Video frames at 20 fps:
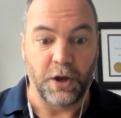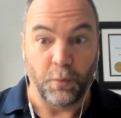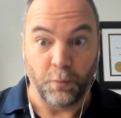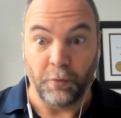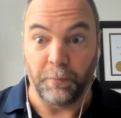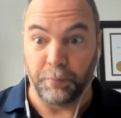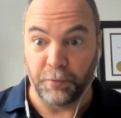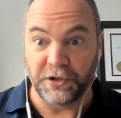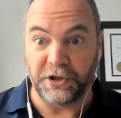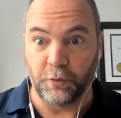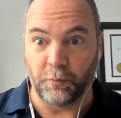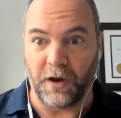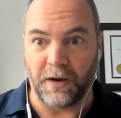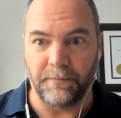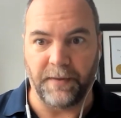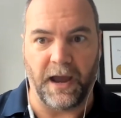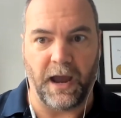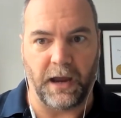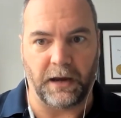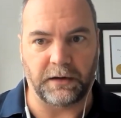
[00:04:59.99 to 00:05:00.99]
We'll bring you right
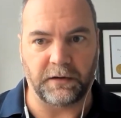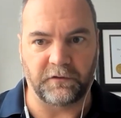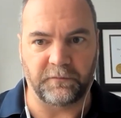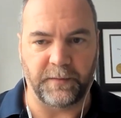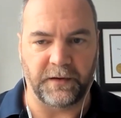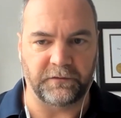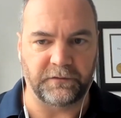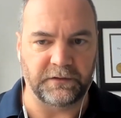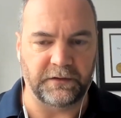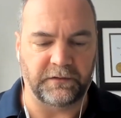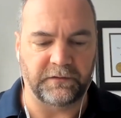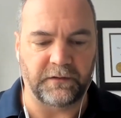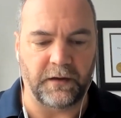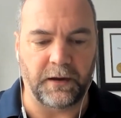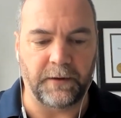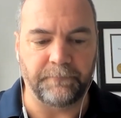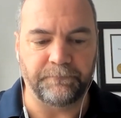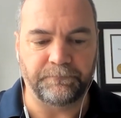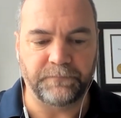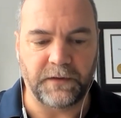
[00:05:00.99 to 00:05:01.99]
back. It's basically
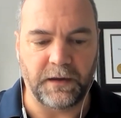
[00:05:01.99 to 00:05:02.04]
saying.